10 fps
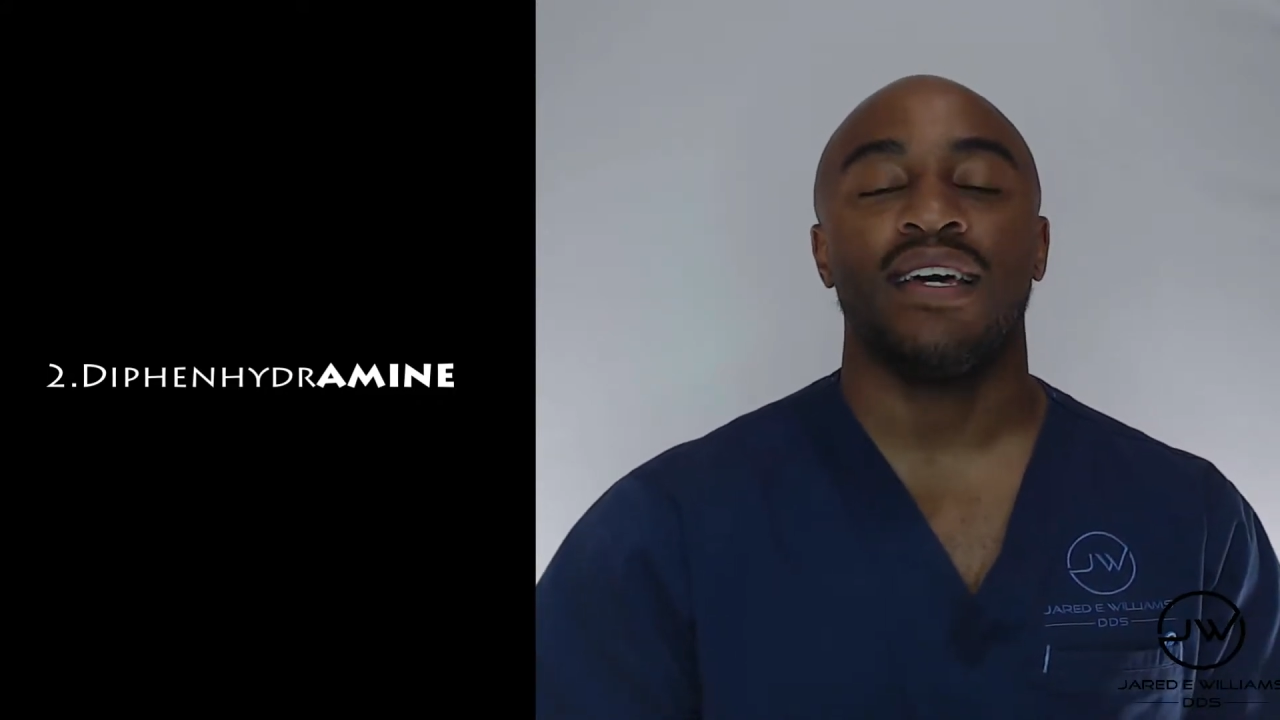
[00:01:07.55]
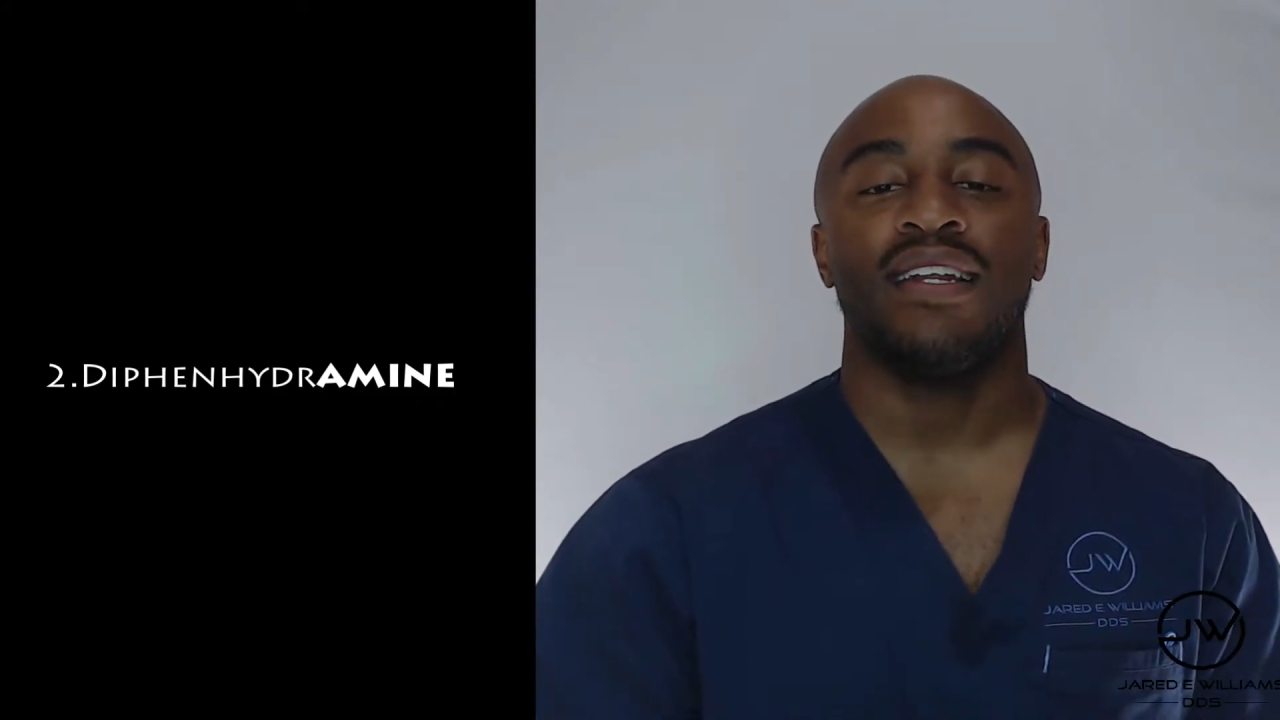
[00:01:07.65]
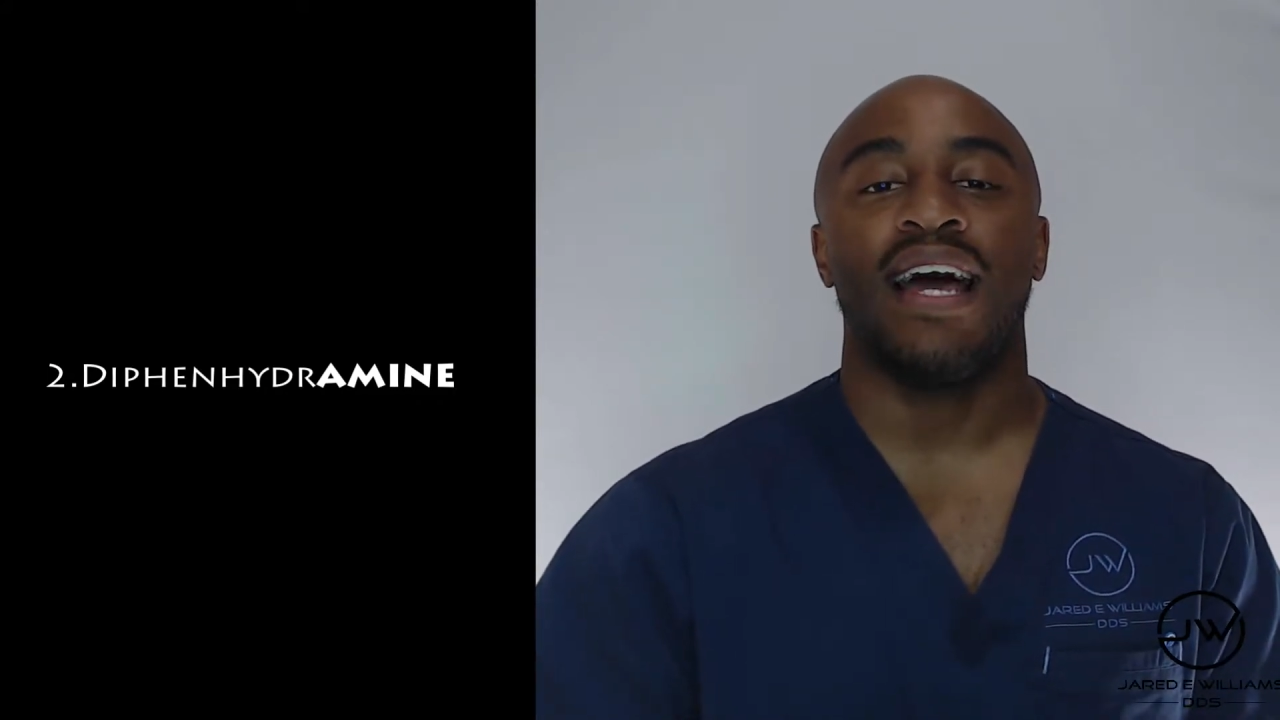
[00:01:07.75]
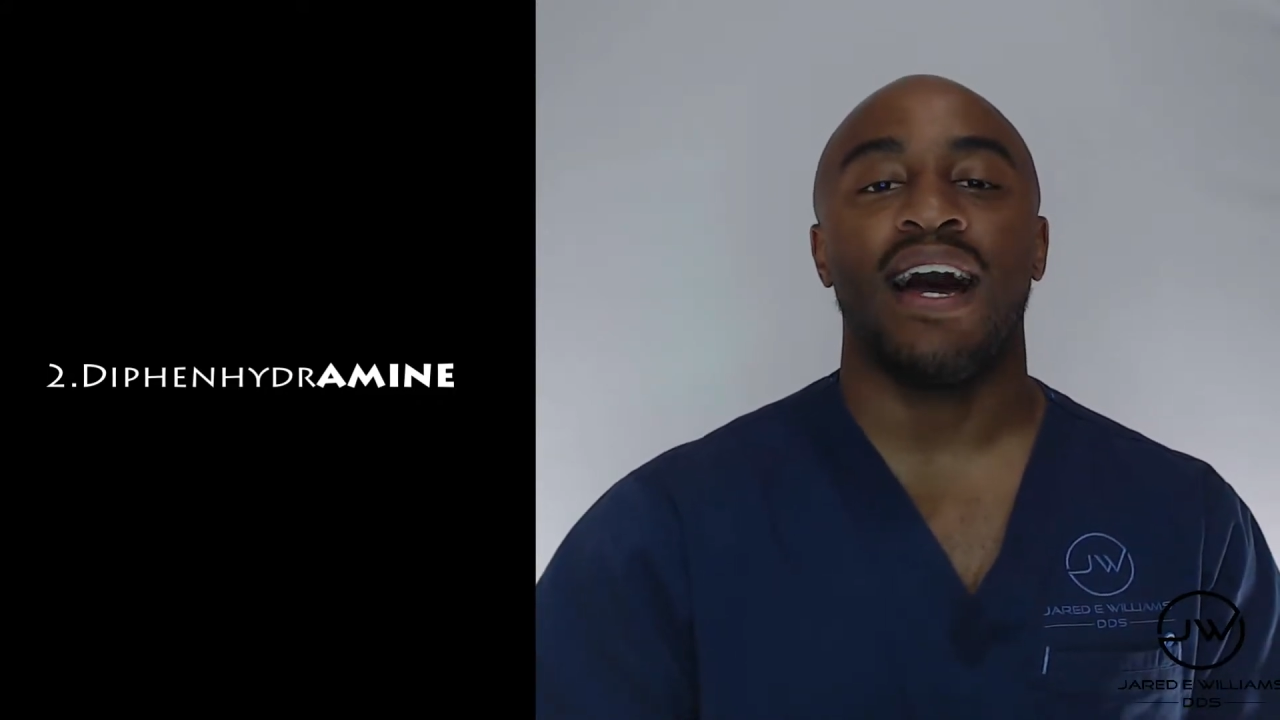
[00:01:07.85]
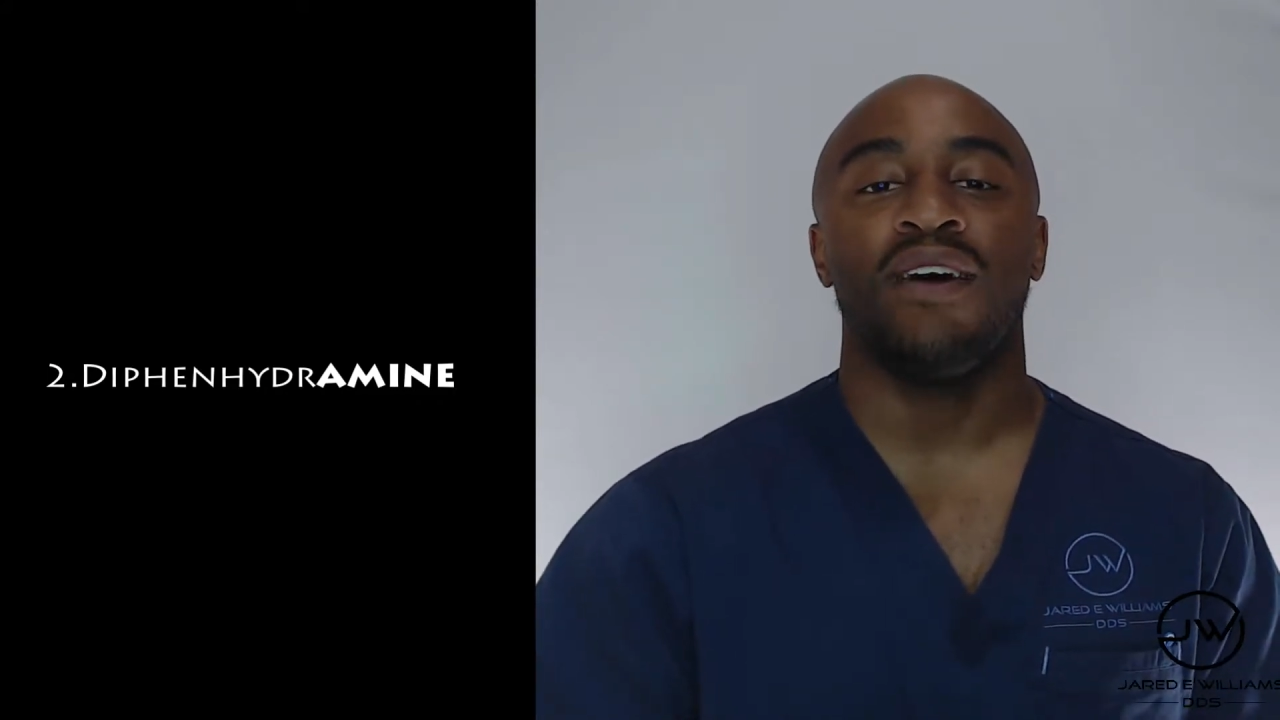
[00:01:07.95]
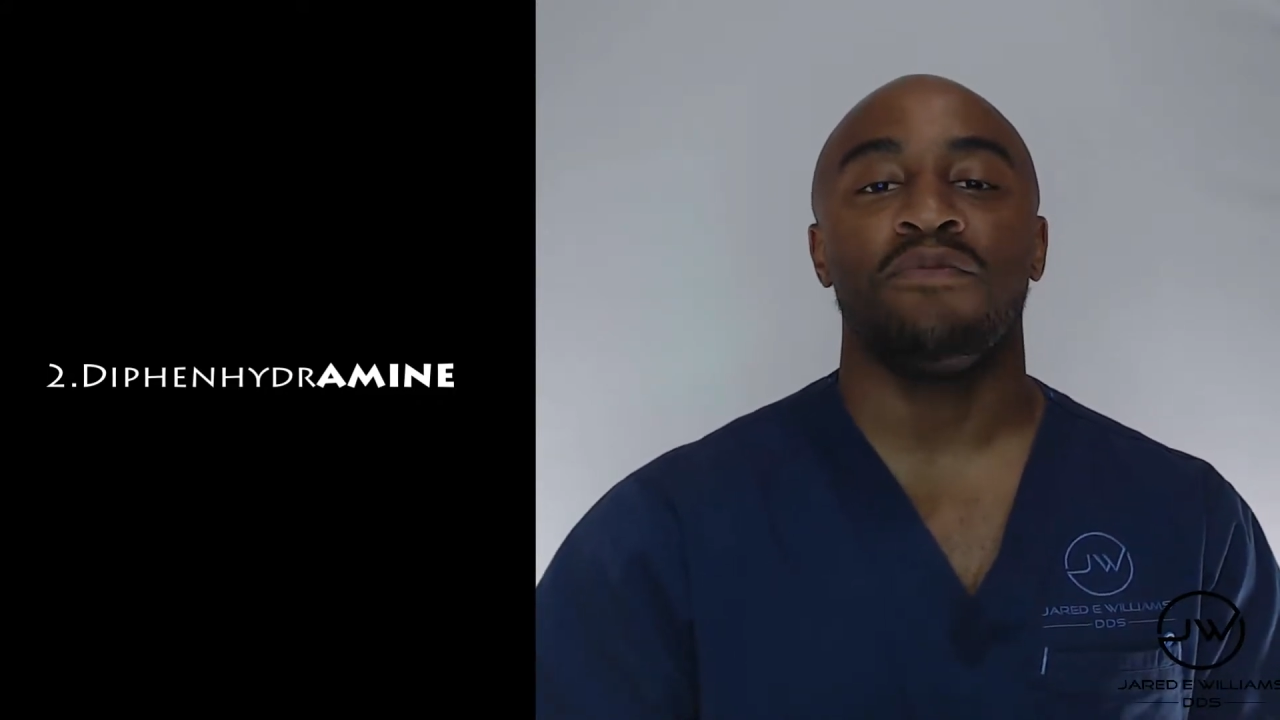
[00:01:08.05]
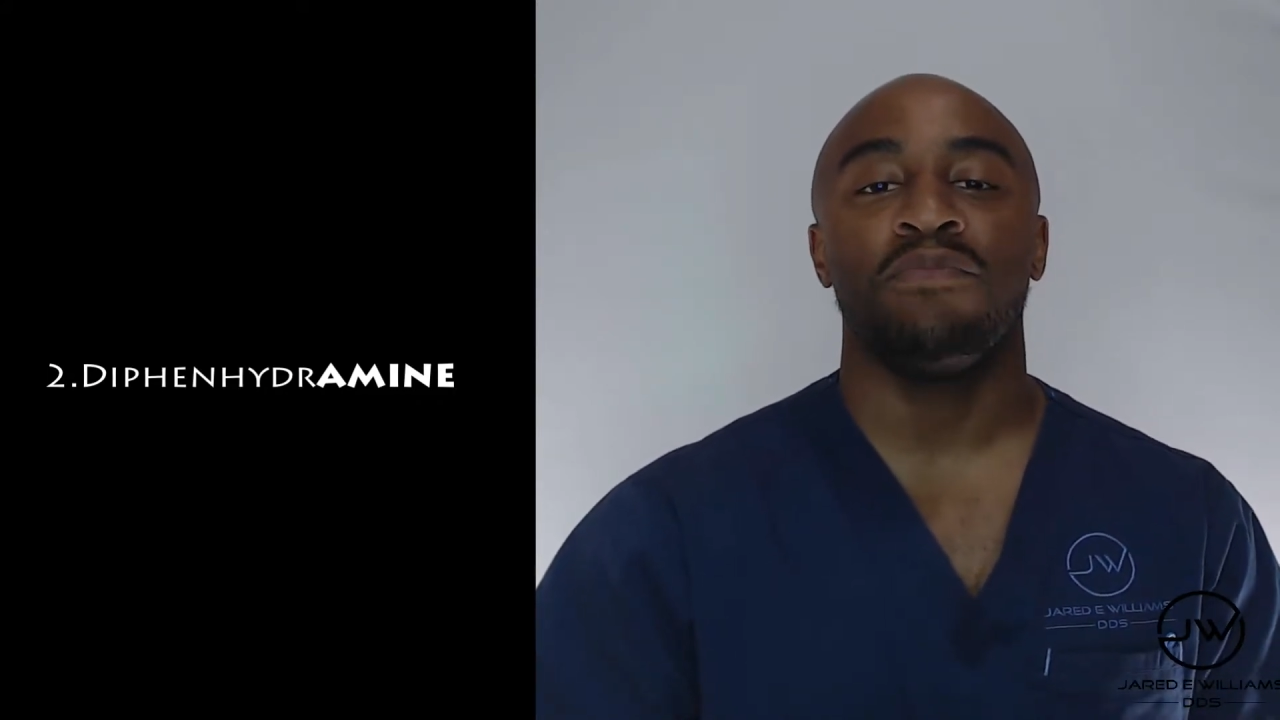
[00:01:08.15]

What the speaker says: Now,